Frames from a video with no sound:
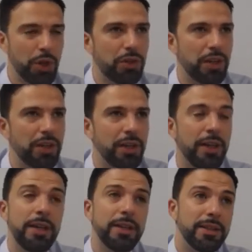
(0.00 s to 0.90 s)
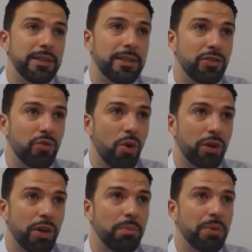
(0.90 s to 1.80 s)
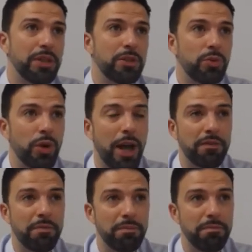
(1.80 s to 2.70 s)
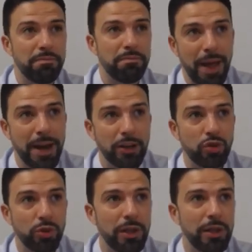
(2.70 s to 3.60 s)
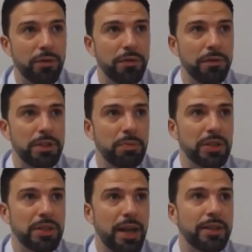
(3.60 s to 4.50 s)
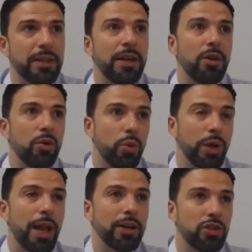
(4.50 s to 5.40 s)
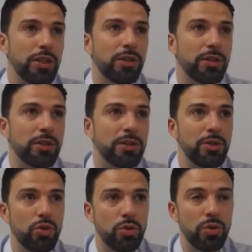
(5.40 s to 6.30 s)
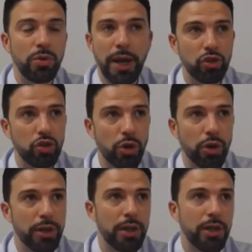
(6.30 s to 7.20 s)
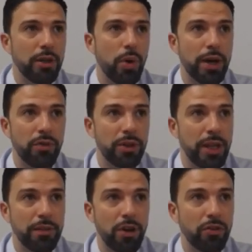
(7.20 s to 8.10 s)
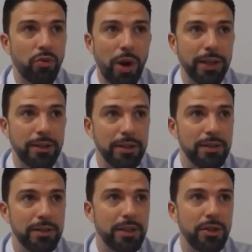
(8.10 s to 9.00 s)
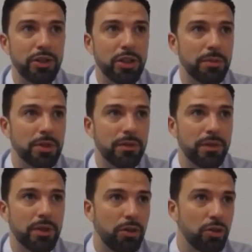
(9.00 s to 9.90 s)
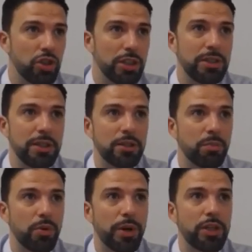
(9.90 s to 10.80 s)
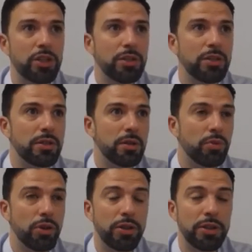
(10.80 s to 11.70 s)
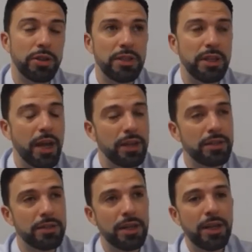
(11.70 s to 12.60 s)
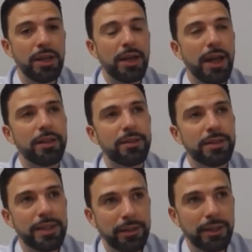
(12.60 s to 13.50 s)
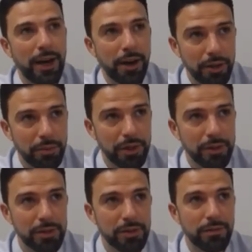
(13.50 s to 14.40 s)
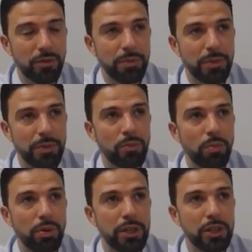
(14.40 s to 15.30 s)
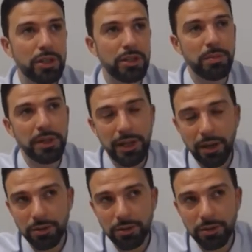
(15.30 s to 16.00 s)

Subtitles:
We think this is wrong. Companies who have managed to deliver 50% will actually continue to enjoy whatever they've done right this year in terms of logistics, operations, productivity gains. And the second argument for being more bullish is a bit